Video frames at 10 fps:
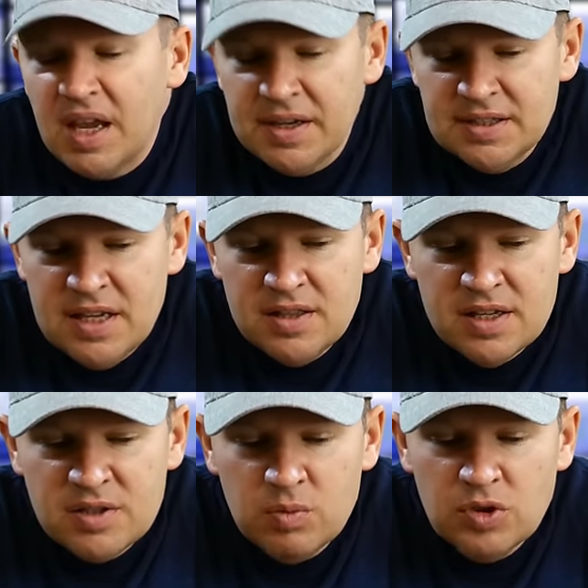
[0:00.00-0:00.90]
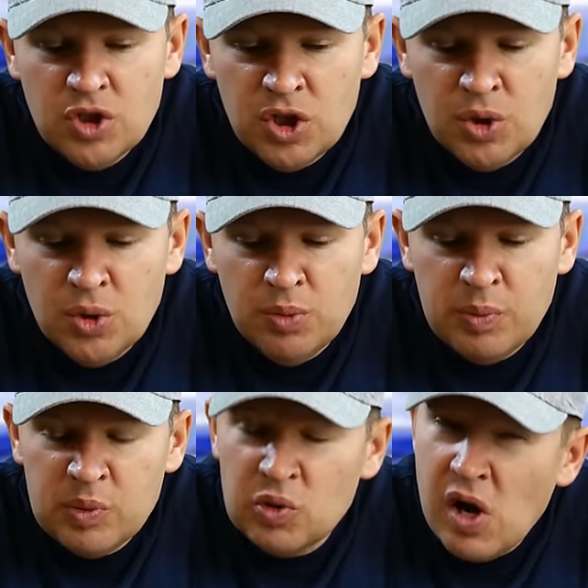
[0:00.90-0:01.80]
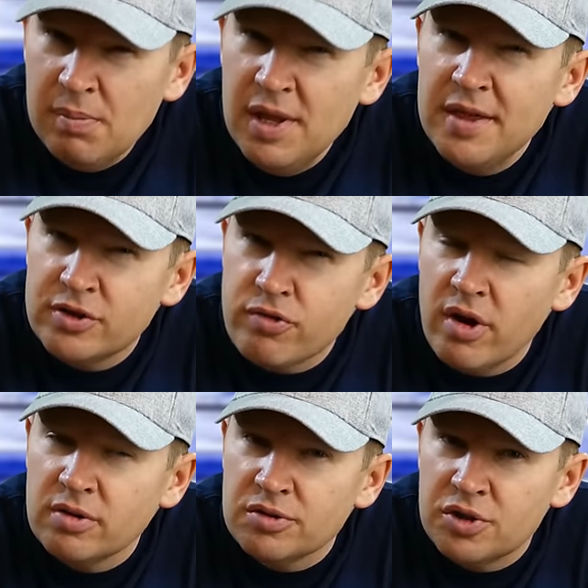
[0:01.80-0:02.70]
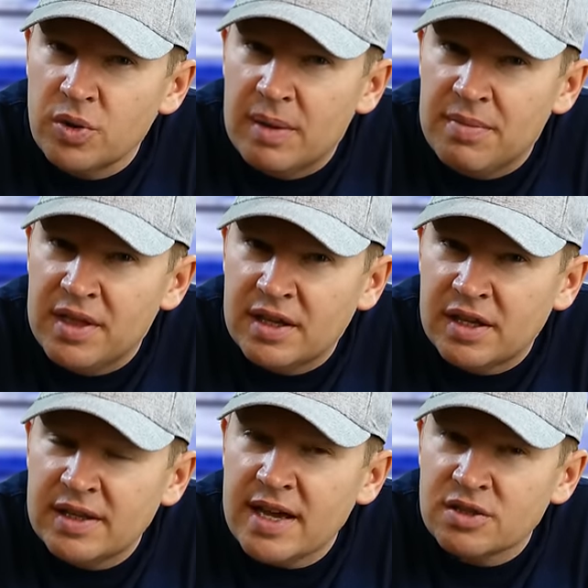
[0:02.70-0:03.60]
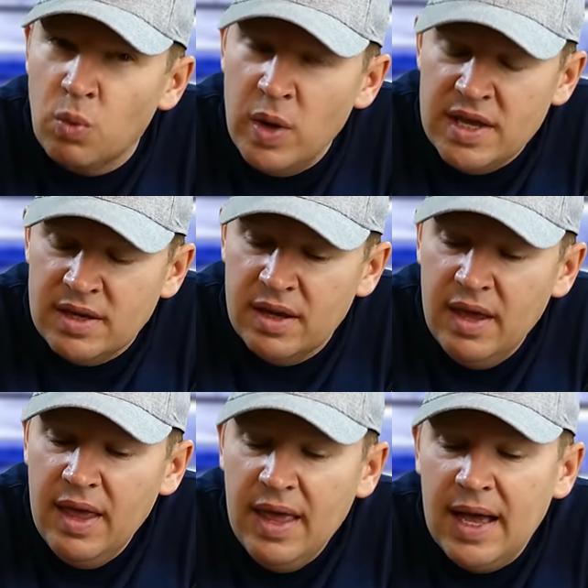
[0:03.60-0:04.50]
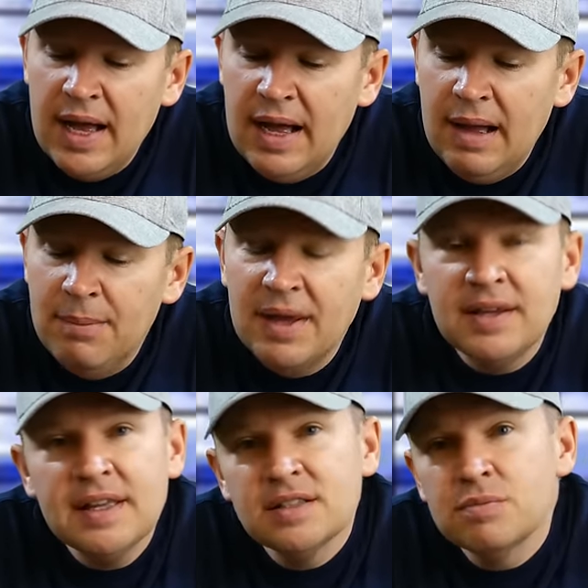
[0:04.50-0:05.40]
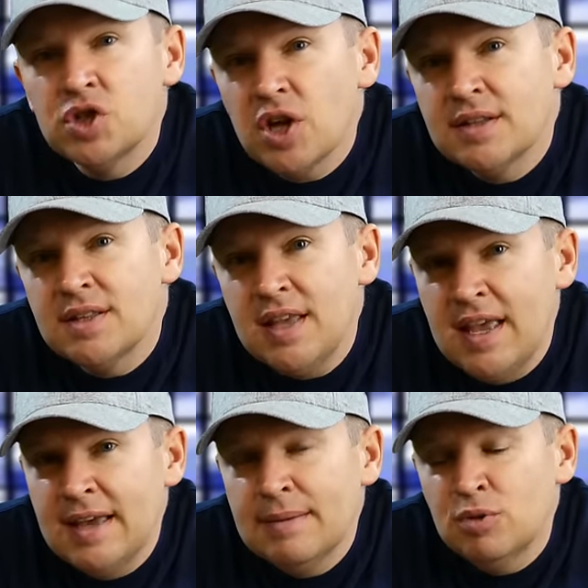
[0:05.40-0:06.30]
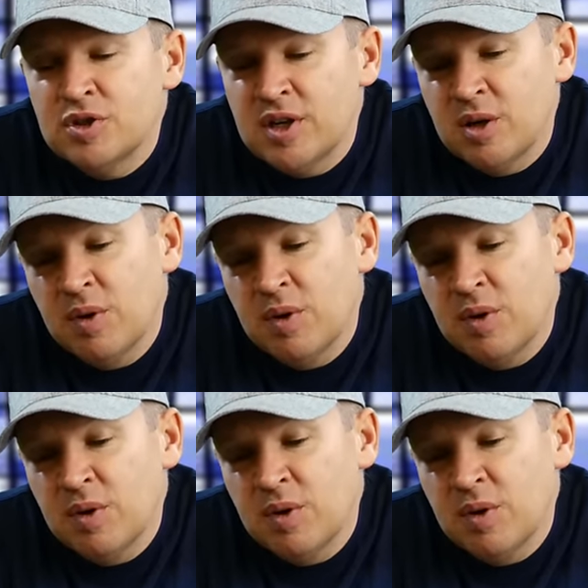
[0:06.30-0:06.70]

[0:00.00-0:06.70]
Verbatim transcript: I'm going to take this to probably the Toronto Zoo, I'm thinking, next week. Um, and get some shots of the animals there